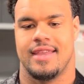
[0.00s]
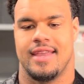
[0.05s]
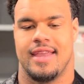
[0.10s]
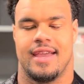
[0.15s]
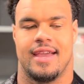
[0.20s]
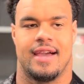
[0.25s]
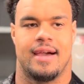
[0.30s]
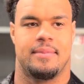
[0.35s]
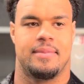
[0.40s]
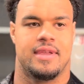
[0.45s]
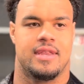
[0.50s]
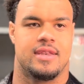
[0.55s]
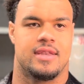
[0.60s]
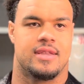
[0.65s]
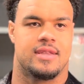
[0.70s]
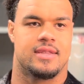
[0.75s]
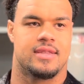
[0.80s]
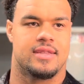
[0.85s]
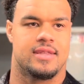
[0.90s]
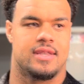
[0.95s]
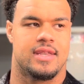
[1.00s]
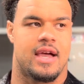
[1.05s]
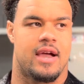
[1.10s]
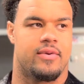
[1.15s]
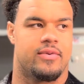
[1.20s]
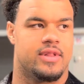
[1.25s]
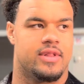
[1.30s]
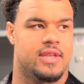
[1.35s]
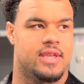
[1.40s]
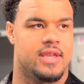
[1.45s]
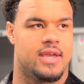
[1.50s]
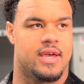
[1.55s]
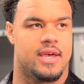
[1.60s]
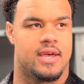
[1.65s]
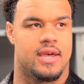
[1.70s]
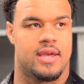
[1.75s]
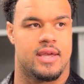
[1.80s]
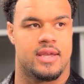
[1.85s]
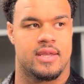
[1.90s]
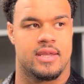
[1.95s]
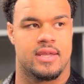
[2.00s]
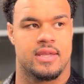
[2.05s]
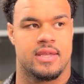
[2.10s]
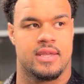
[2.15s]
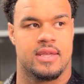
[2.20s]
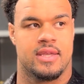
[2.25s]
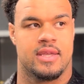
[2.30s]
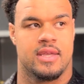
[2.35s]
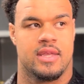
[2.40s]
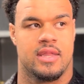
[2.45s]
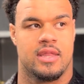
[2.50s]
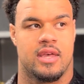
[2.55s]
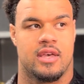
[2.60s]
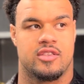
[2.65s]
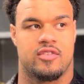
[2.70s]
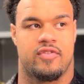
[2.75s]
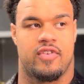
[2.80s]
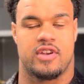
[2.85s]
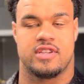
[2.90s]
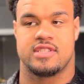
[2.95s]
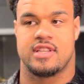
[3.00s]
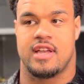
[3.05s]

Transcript: Yeah, I mean, not really. It's the first